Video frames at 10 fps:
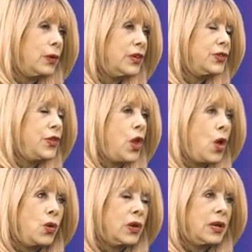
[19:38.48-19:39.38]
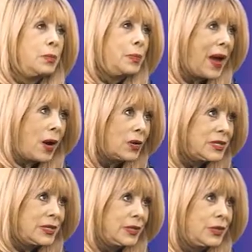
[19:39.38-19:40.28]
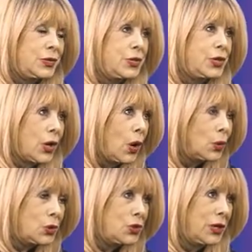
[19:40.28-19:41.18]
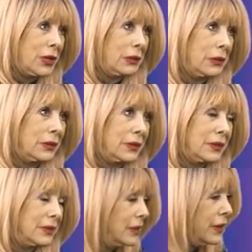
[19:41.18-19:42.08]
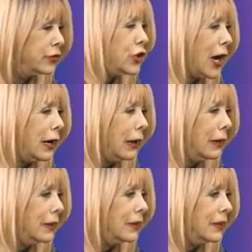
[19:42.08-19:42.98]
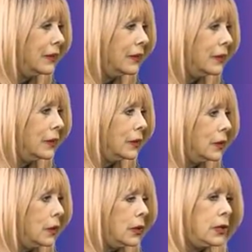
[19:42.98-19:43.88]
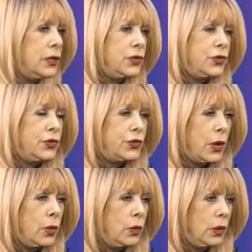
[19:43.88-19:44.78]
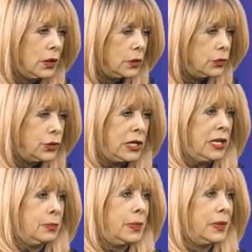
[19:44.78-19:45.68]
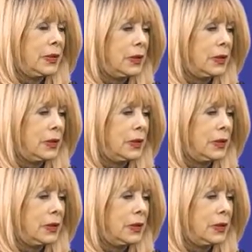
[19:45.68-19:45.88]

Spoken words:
there is no comparison to the culture of China. It is so deep.